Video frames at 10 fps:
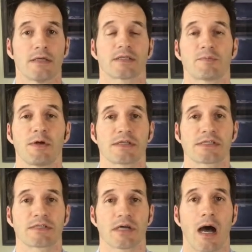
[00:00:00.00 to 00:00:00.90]
experience
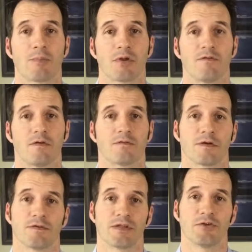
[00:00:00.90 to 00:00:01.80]
the top level of
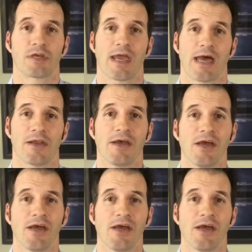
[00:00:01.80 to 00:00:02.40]
living that you can.